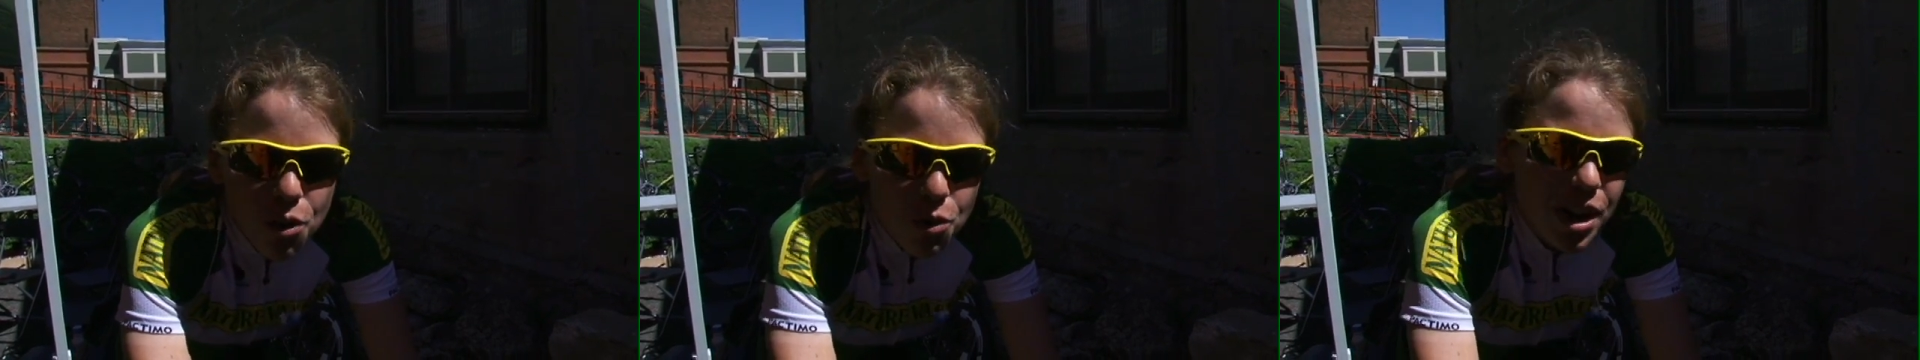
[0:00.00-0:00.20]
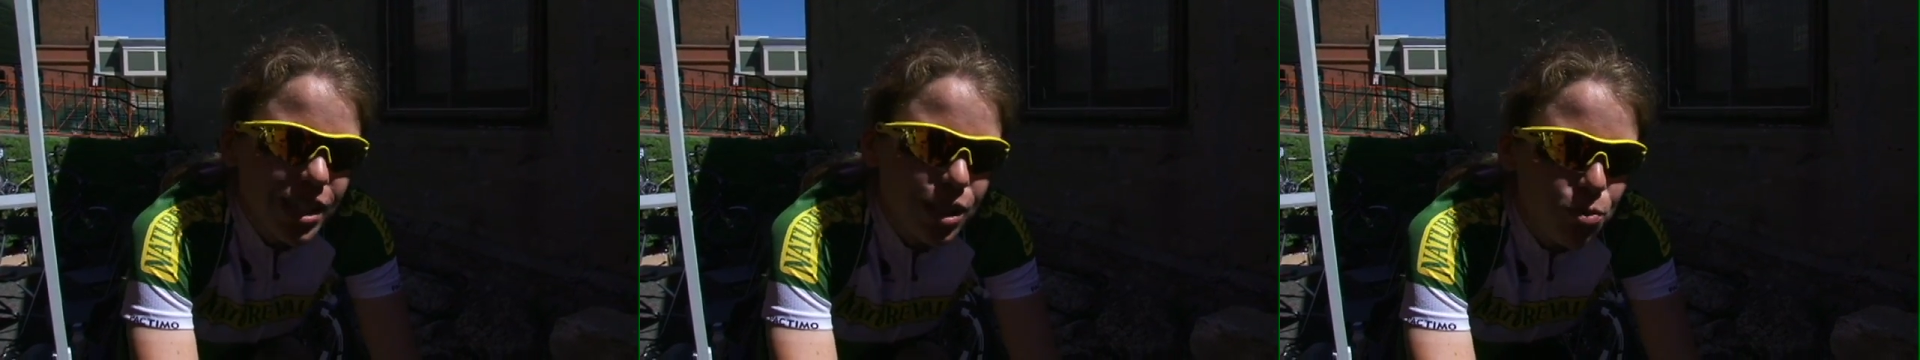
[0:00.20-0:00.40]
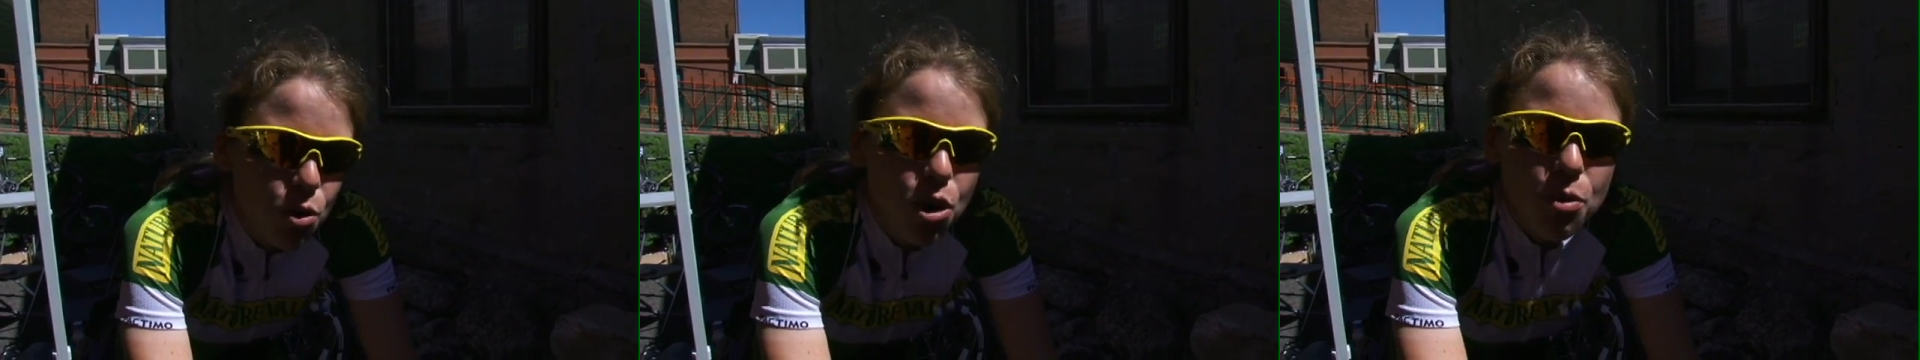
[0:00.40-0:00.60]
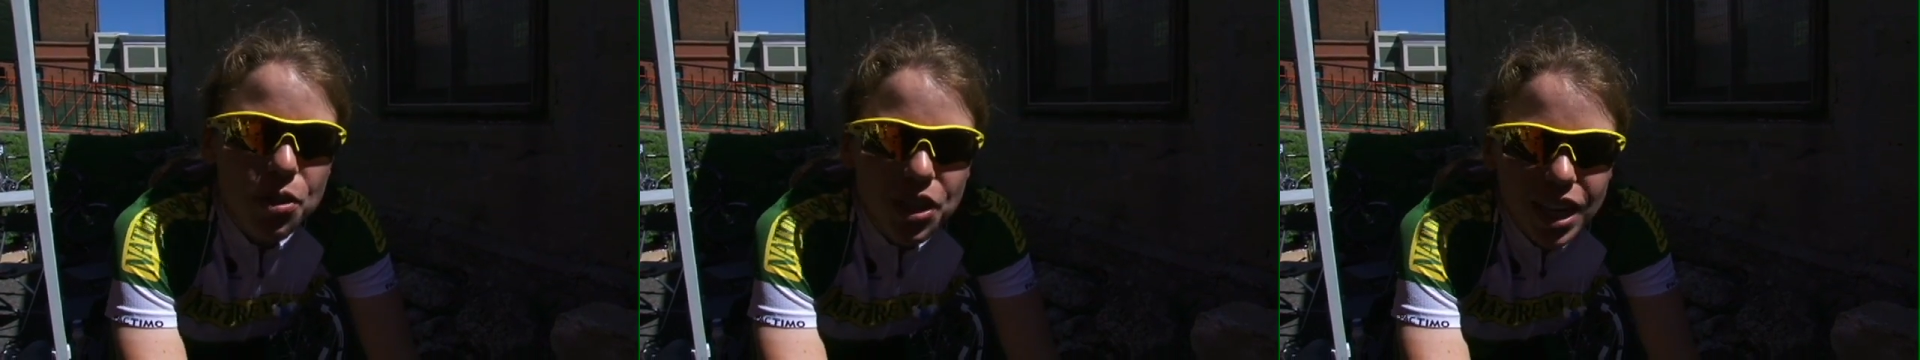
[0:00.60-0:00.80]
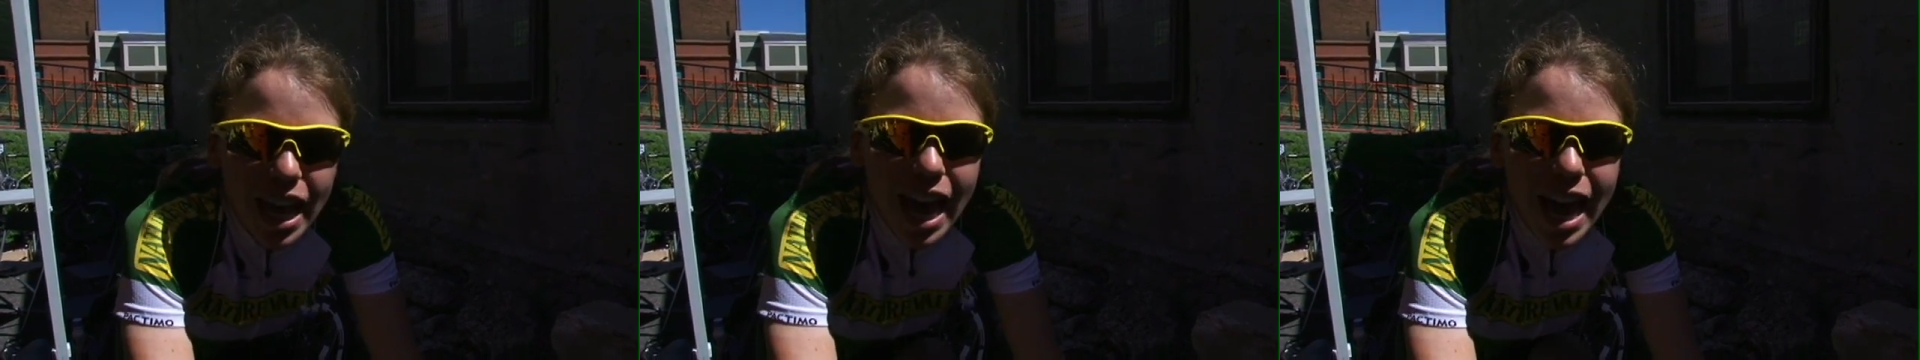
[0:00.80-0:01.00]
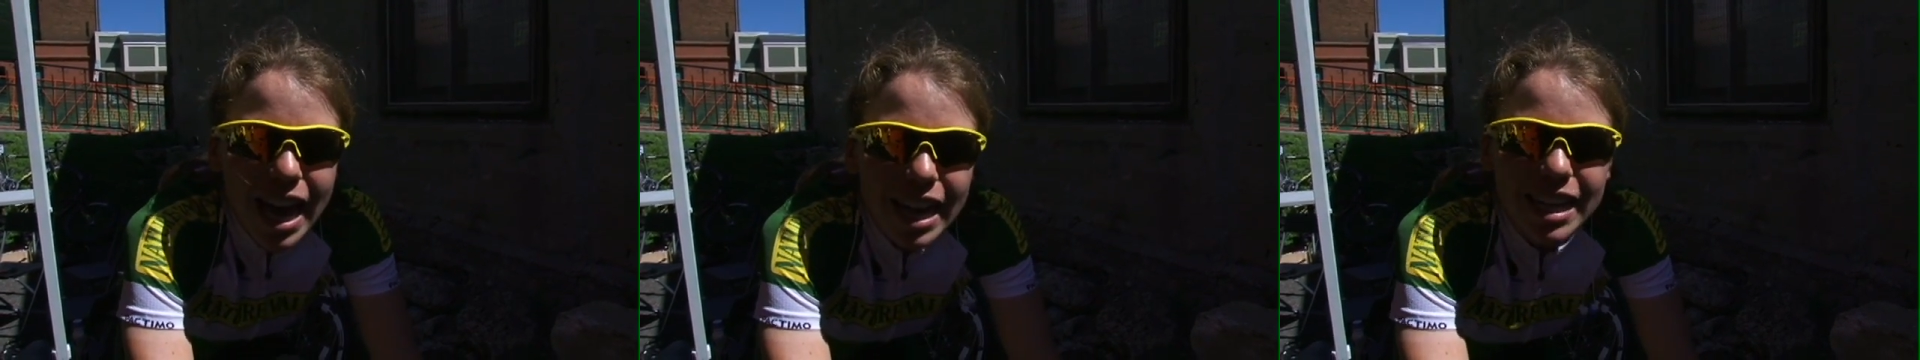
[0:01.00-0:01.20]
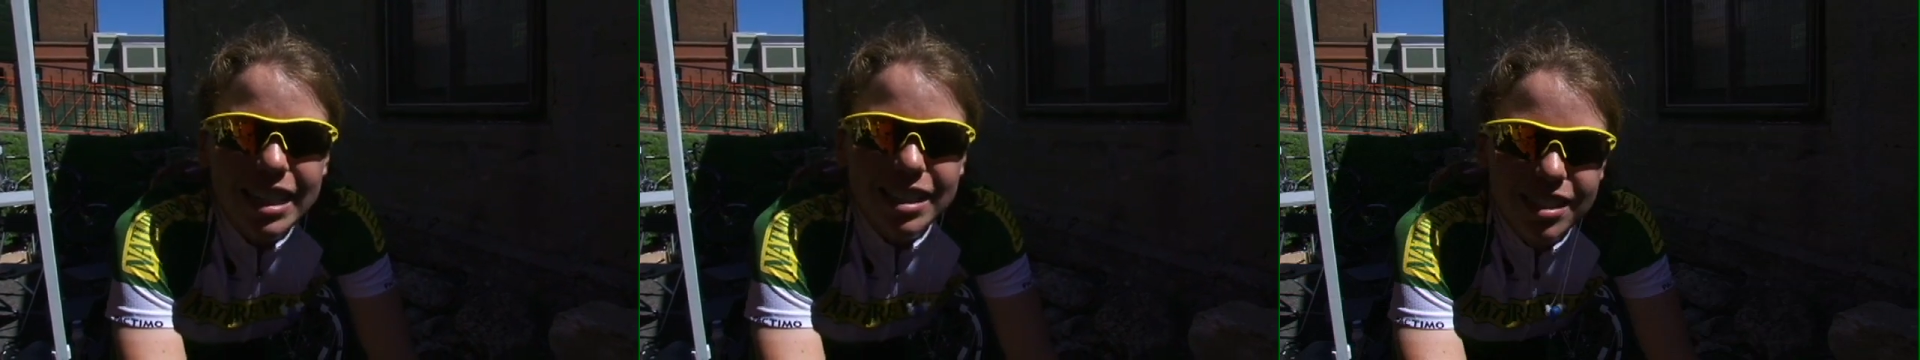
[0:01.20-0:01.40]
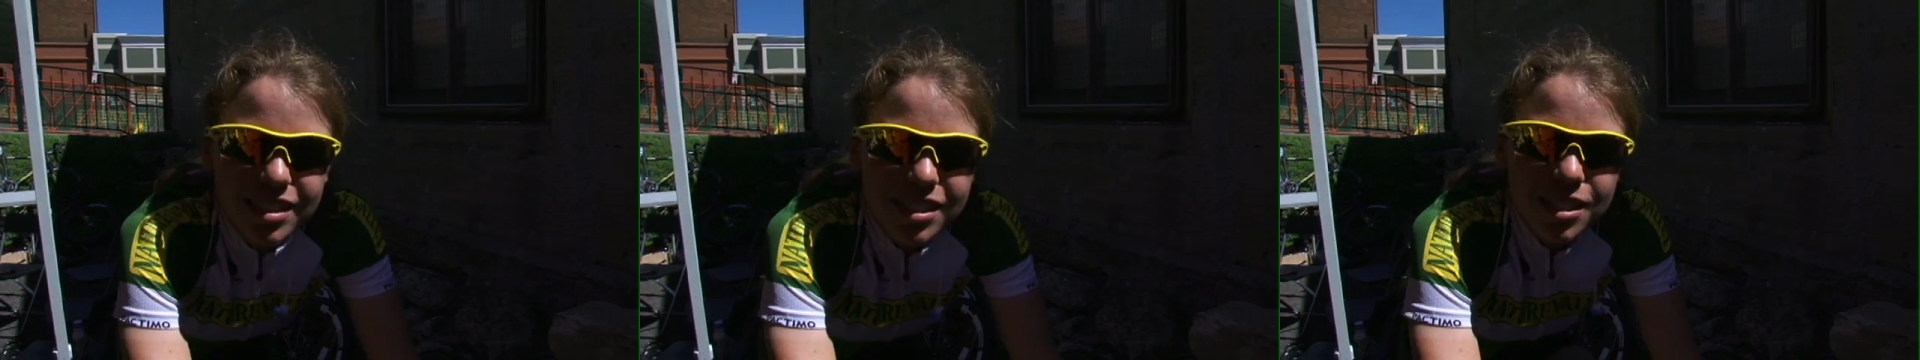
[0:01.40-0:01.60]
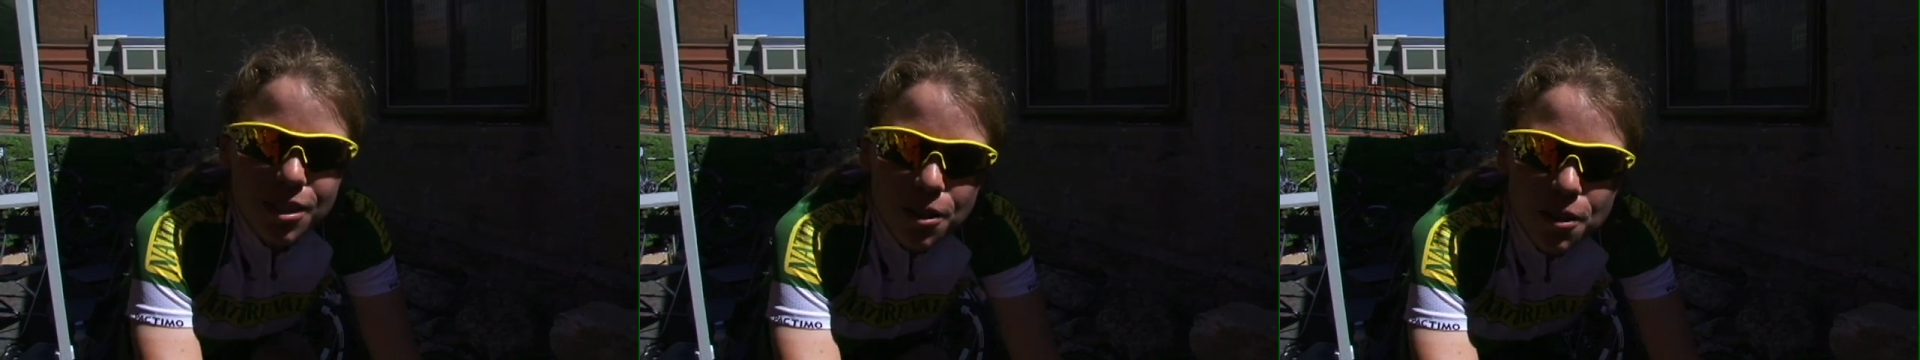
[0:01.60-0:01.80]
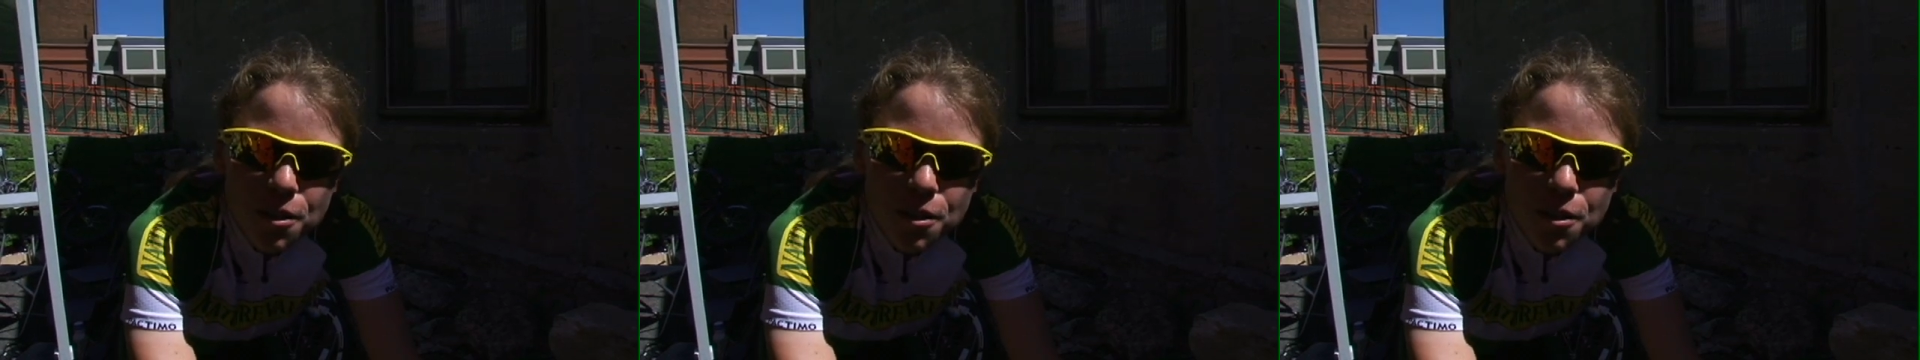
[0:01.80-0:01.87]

race more with the guys,